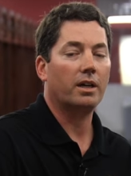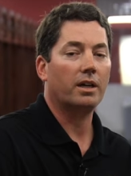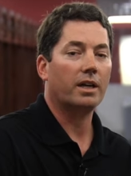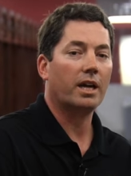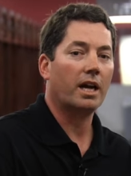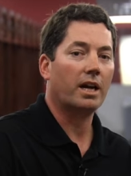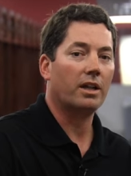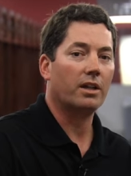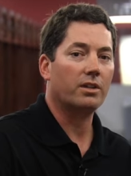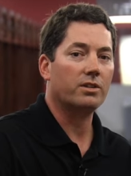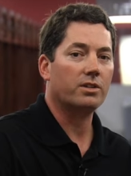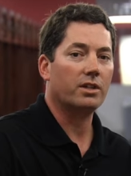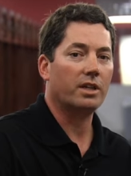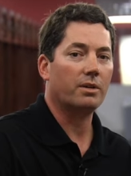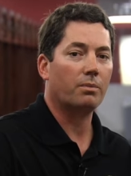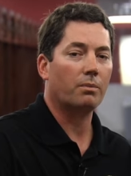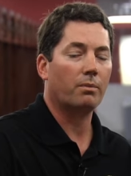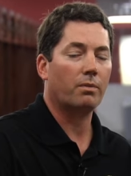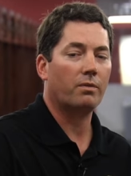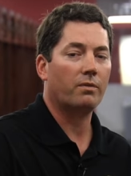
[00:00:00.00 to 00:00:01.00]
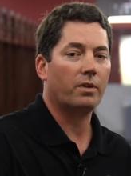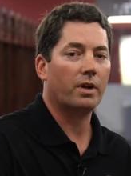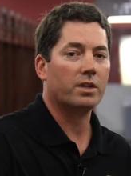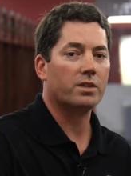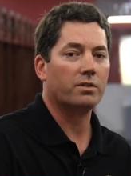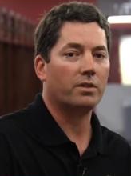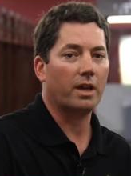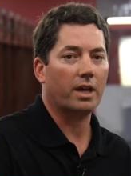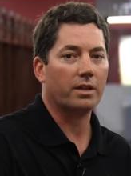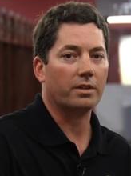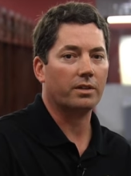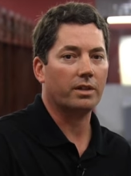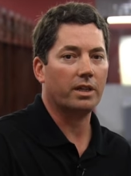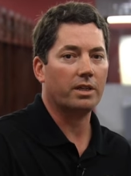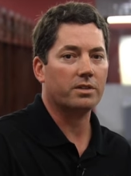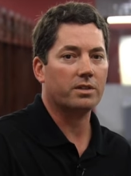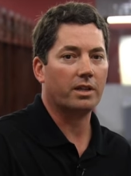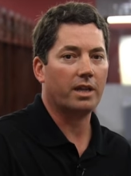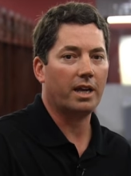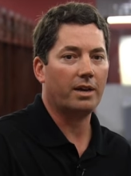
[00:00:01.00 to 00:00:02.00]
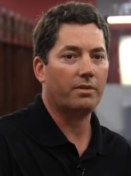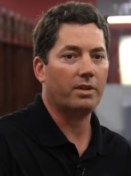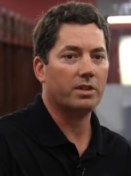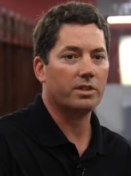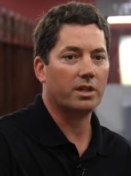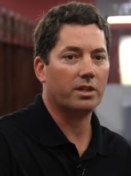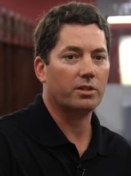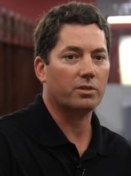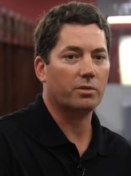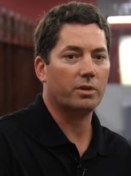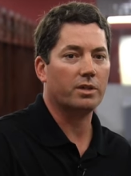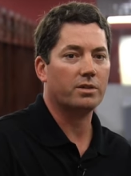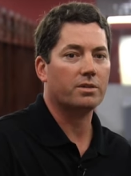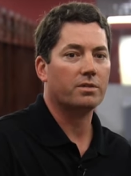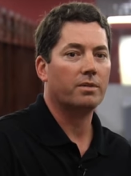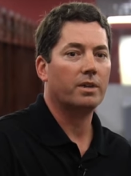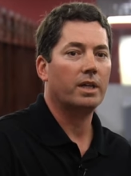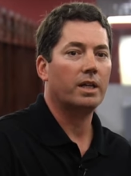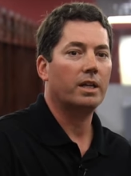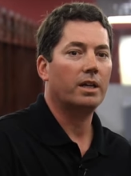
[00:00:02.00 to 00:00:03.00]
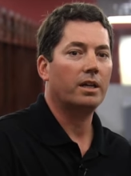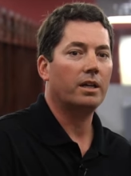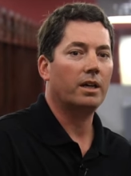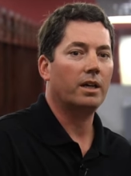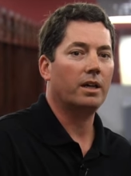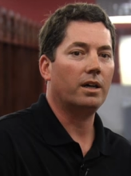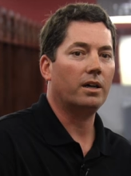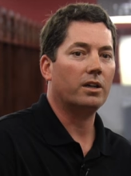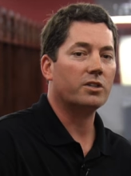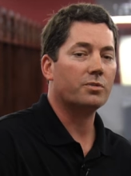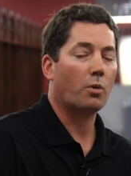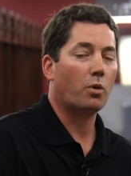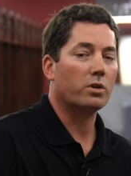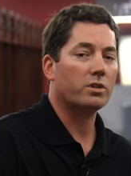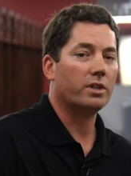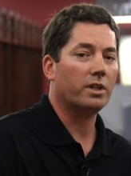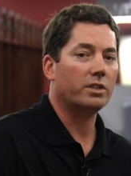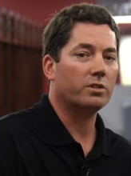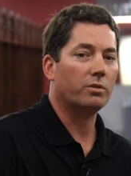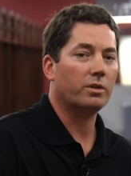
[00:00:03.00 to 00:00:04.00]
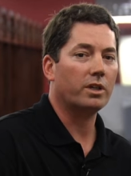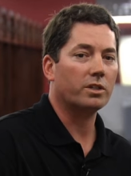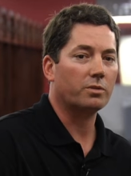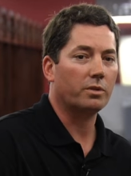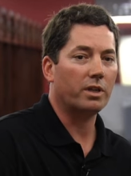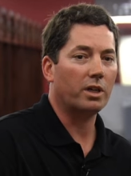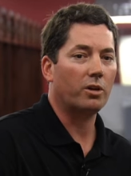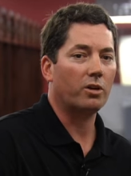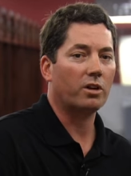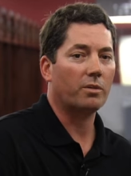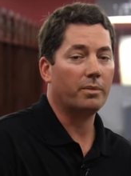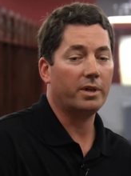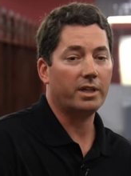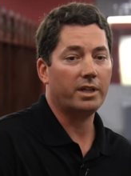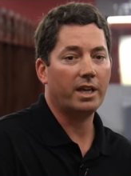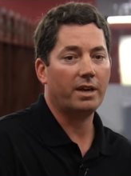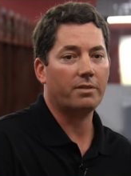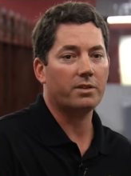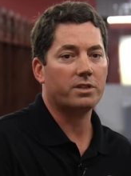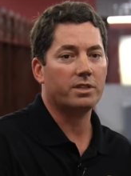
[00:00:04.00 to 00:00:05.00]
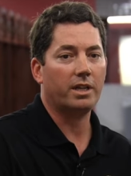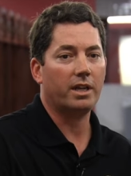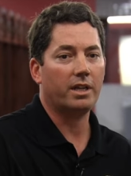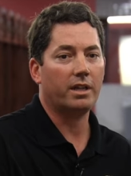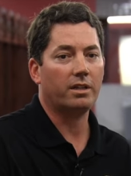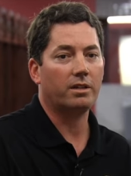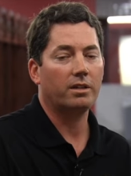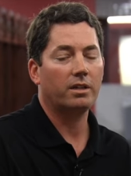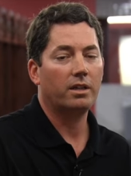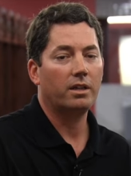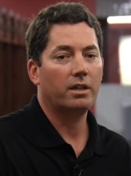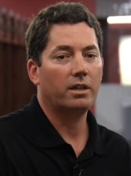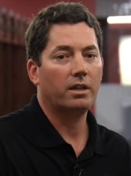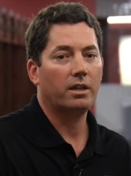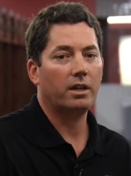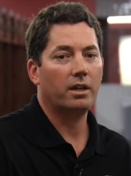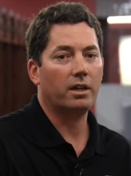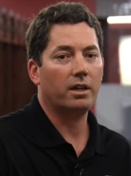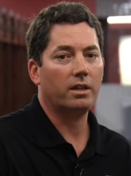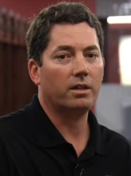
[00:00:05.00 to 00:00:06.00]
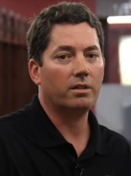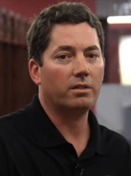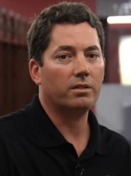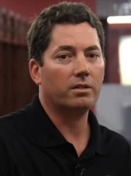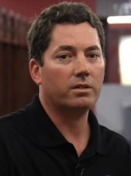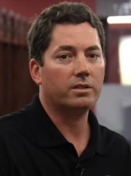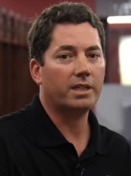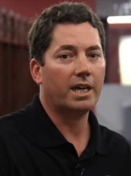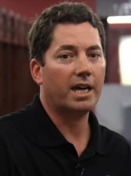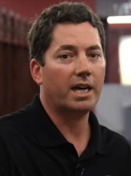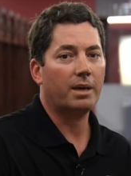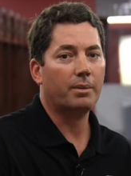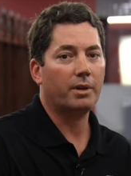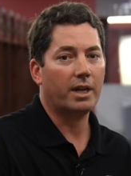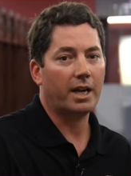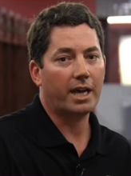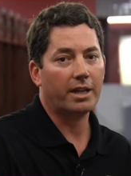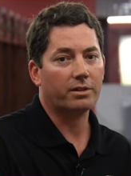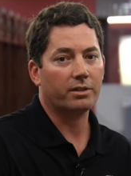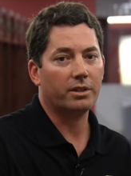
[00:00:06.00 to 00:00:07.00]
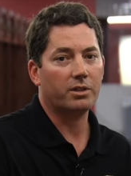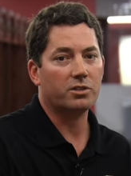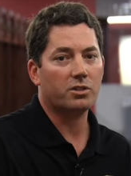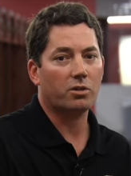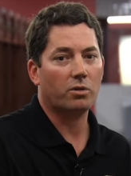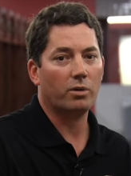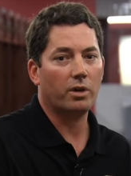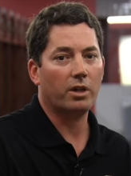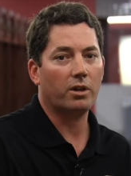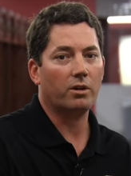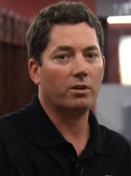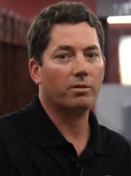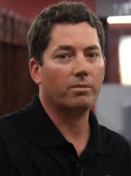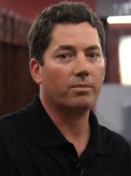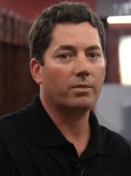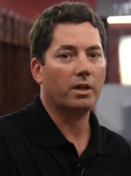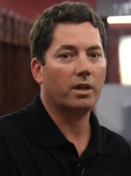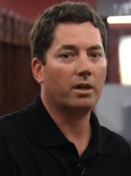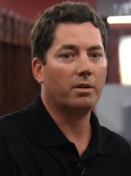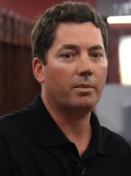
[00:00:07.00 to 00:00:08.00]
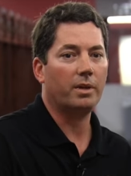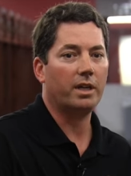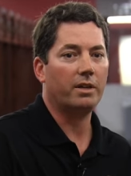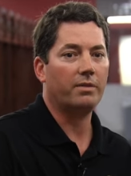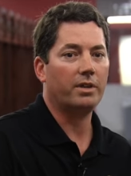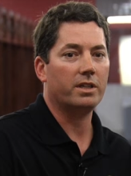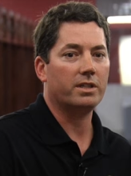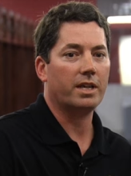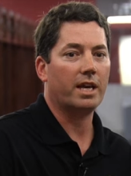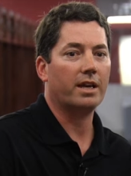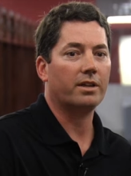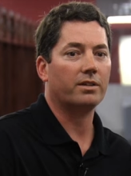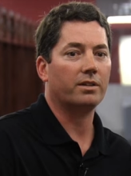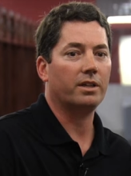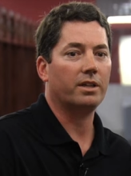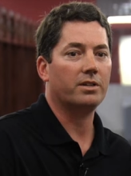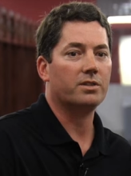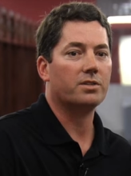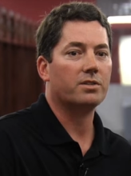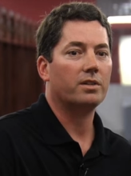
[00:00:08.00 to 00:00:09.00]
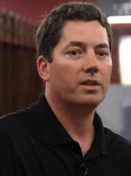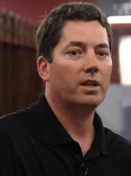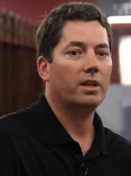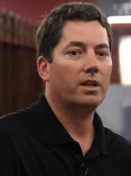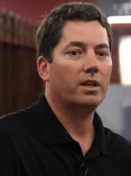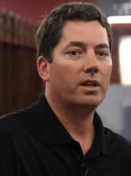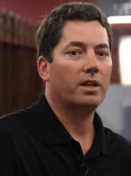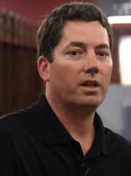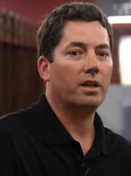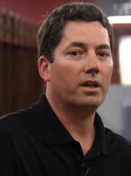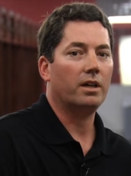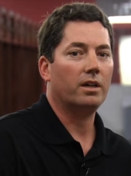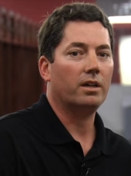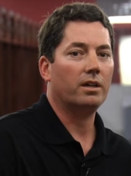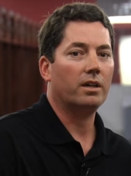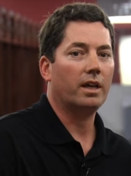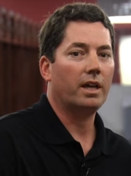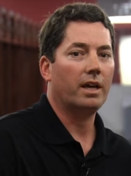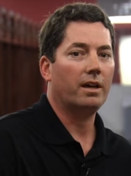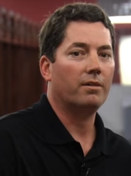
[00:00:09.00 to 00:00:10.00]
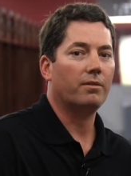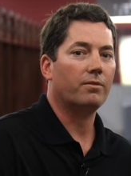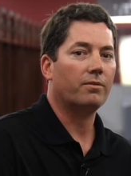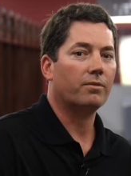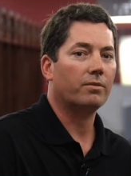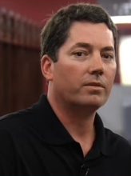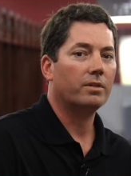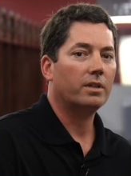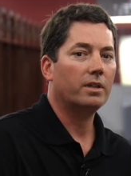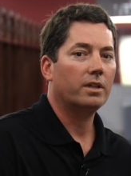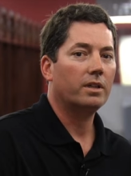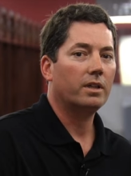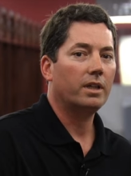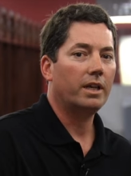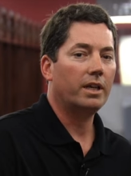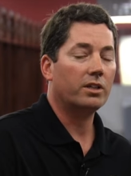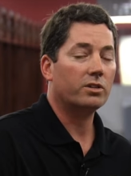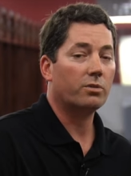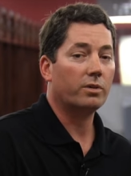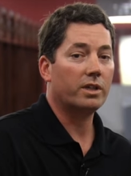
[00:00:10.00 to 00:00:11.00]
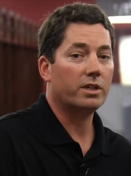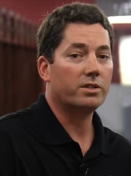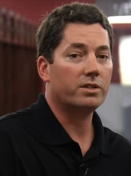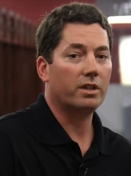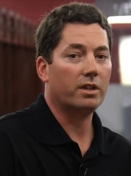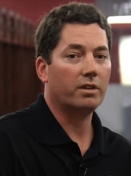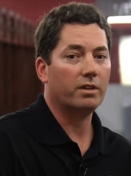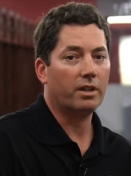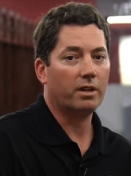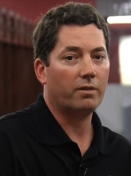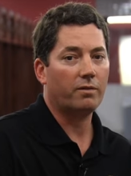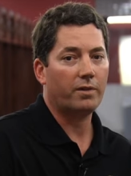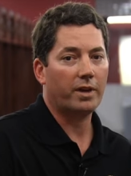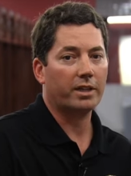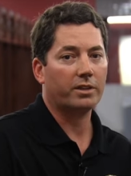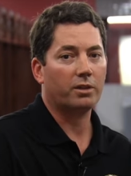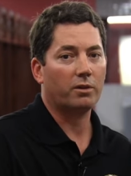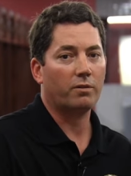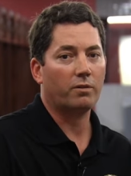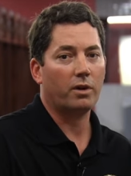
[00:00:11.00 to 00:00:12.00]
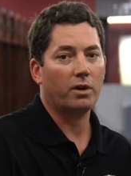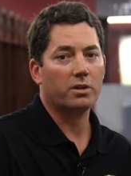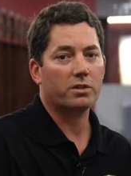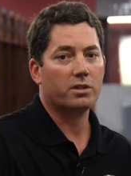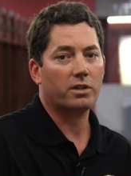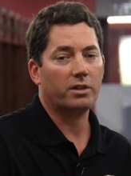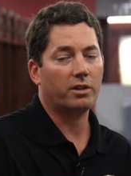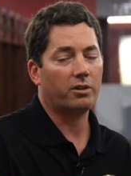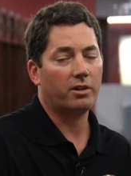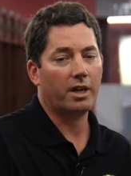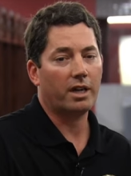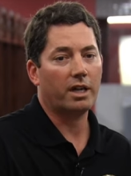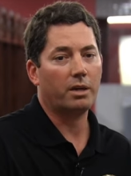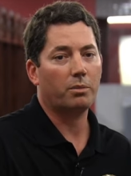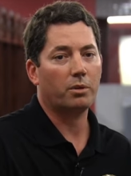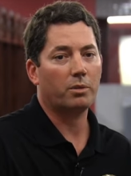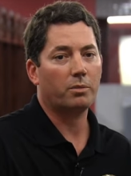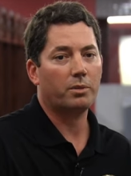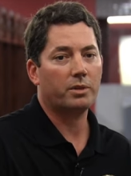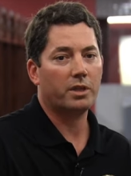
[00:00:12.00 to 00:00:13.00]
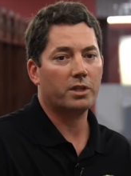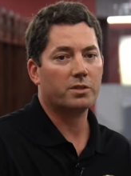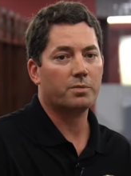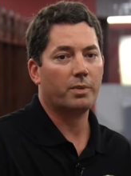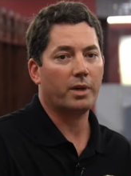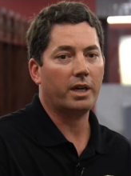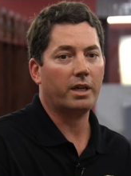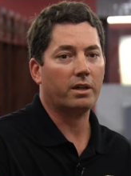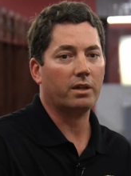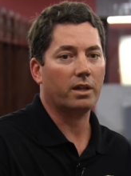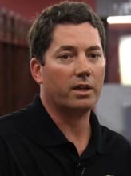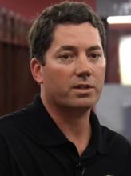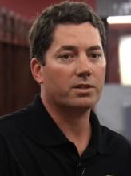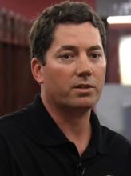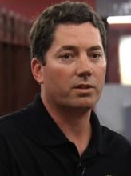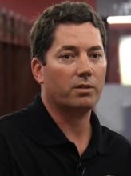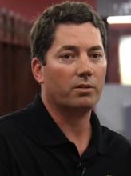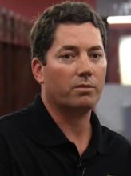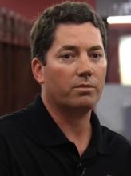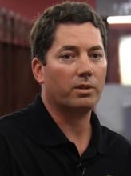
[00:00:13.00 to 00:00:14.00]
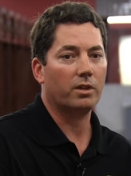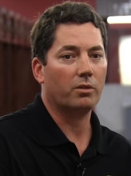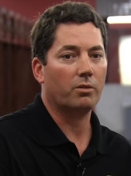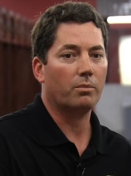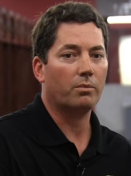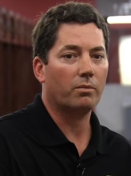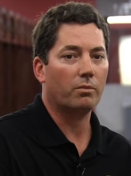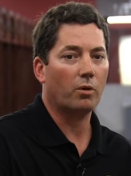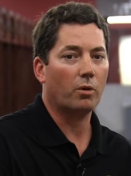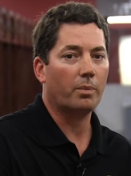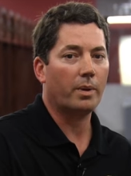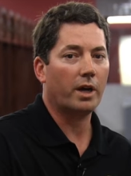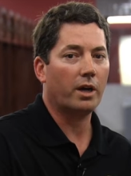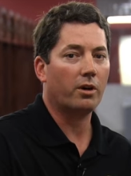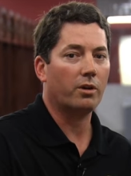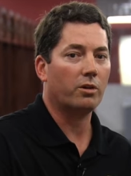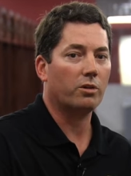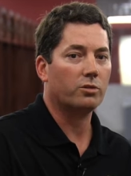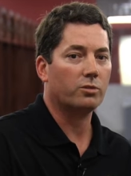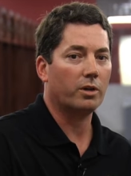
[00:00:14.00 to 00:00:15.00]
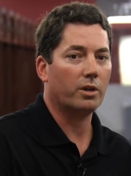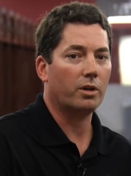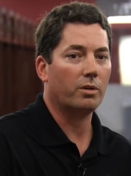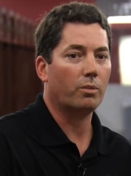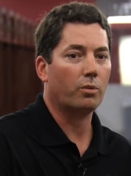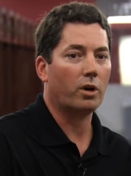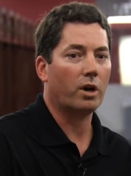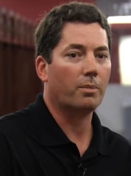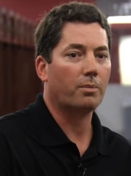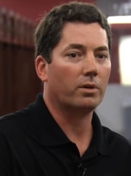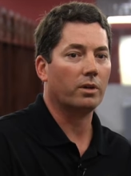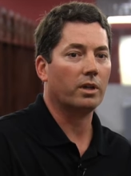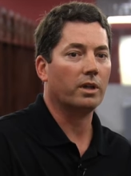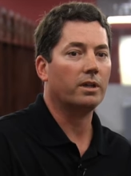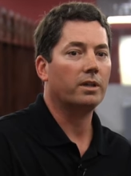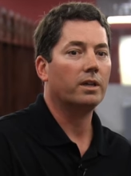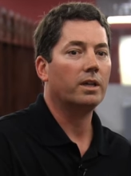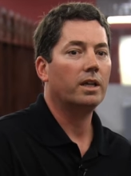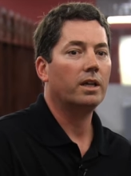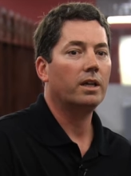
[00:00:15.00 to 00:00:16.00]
college, and even professional athletes that have these injuries. A sports injury, as we know, can be a devastating time in an athlete's career. Many of these athletes have injuries that affect their function. They're not able to participate unless they're repaired or treated properly.